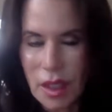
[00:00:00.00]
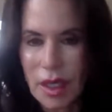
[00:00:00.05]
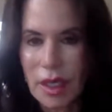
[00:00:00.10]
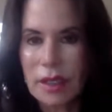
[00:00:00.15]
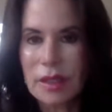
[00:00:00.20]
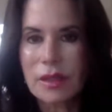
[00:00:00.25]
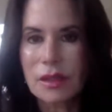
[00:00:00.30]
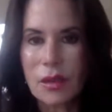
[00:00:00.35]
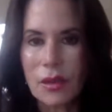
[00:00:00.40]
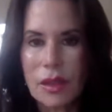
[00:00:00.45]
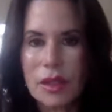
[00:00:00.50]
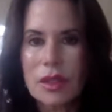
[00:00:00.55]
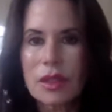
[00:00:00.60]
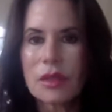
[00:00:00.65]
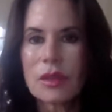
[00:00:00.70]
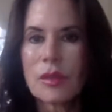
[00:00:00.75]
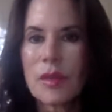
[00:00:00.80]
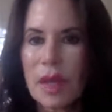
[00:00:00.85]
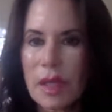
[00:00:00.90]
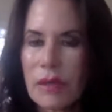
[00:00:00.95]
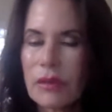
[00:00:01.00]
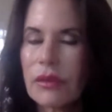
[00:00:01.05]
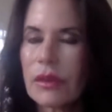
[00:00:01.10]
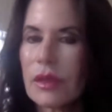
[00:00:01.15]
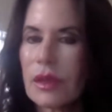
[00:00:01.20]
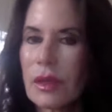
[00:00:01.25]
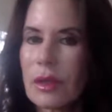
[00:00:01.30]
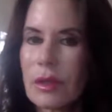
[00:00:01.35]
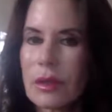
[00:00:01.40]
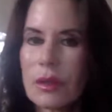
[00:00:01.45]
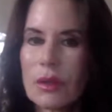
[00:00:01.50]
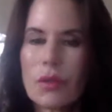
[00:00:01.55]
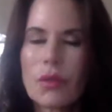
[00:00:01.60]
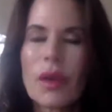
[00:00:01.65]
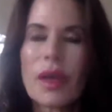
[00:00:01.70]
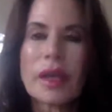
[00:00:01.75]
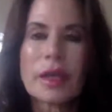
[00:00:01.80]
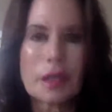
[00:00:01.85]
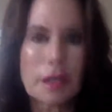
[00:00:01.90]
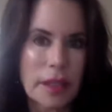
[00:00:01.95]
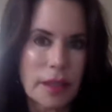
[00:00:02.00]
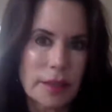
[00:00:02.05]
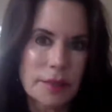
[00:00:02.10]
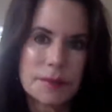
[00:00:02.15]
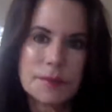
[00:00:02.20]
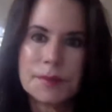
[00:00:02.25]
and it's going to benefit you greatly.